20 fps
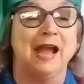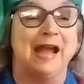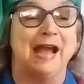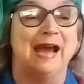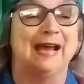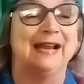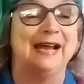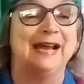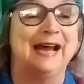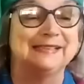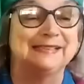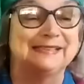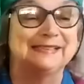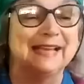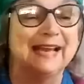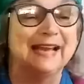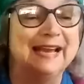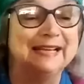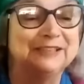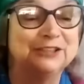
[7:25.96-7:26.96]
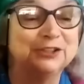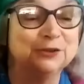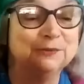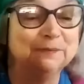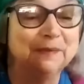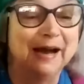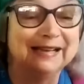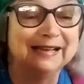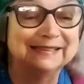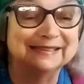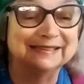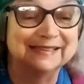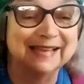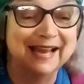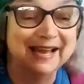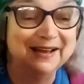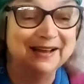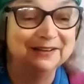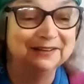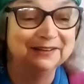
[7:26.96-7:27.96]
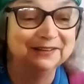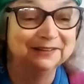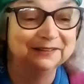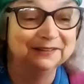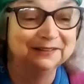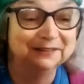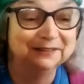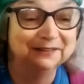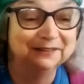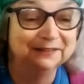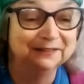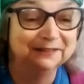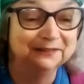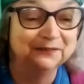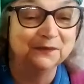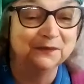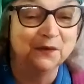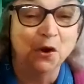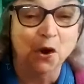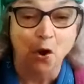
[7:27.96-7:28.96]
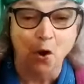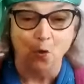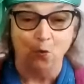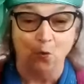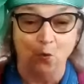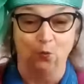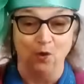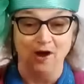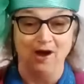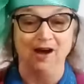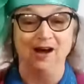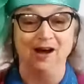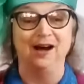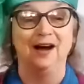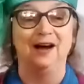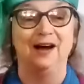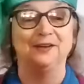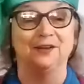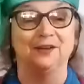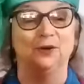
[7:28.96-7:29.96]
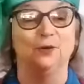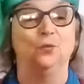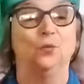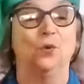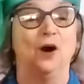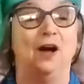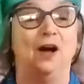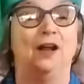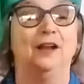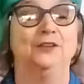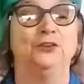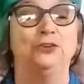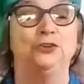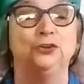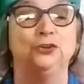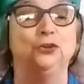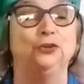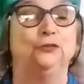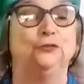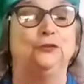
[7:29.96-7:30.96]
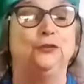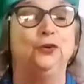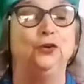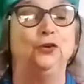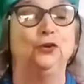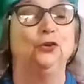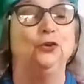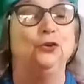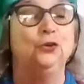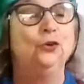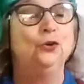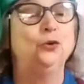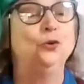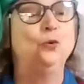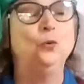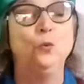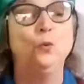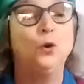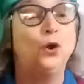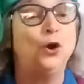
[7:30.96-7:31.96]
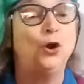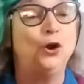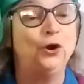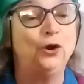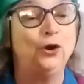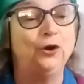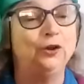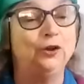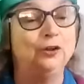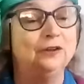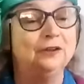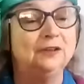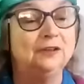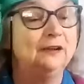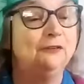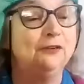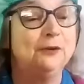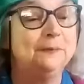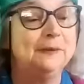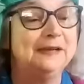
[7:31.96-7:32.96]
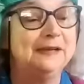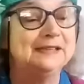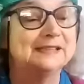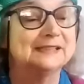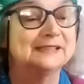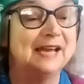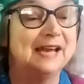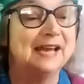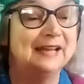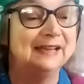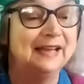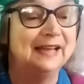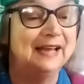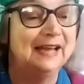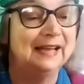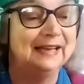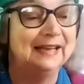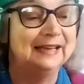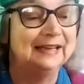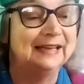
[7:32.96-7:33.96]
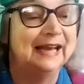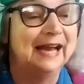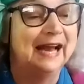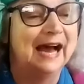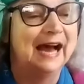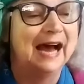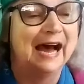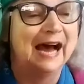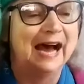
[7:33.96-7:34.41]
And I say to myself, what a wonderful world. Everybody say Oh, yeah.